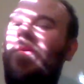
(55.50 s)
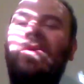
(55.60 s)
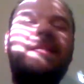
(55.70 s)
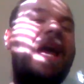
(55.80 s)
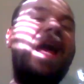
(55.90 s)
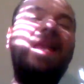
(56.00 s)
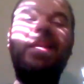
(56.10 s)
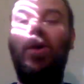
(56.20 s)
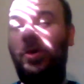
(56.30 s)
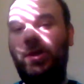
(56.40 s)
it was
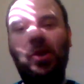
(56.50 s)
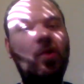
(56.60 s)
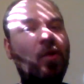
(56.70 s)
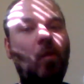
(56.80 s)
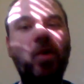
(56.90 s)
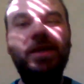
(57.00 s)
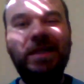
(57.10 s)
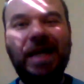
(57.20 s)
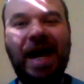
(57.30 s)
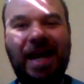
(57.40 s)
adios Logan
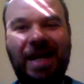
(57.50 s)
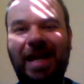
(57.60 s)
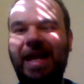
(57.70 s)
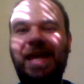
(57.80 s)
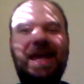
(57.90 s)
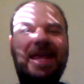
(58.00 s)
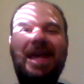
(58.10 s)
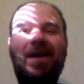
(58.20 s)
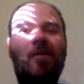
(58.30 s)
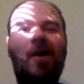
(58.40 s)
Woodside. And
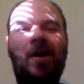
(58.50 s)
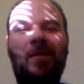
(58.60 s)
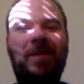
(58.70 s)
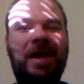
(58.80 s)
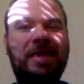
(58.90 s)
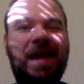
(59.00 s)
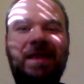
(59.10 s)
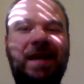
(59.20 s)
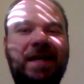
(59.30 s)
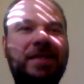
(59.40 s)
now, oh man,
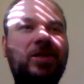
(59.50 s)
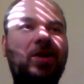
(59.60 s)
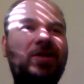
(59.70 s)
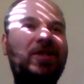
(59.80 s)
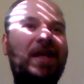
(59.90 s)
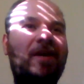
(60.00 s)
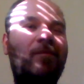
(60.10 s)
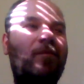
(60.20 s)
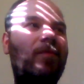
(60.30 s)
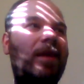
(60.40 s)
that last
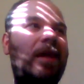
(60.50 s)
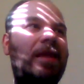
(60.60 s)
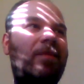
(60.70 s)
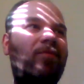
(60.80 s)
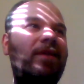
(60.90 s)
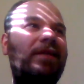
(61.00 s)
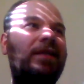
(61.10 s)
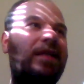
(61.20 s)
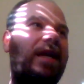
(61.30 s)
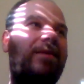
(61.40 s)
touchdown in that
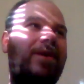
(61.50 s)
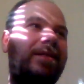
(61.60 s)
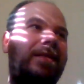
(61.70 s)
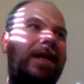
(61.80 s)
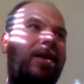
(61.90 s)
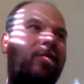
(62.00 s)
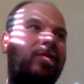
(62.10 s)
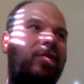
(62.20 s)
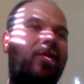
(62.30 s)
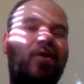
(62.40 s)
preseason game against the
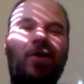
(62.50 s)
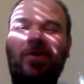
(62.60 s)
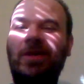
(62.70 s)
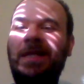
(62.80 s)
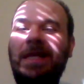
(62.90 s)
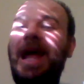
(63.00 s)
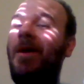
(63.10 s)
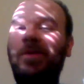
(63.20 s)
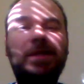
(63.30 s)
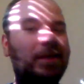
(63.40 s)
Arizona Cardinals,
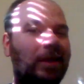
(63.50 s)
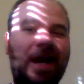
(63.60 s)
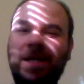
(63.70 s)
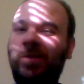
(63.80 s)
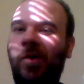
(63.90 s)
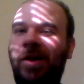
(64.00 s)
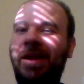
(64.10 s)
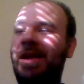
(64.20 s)
that was his last one.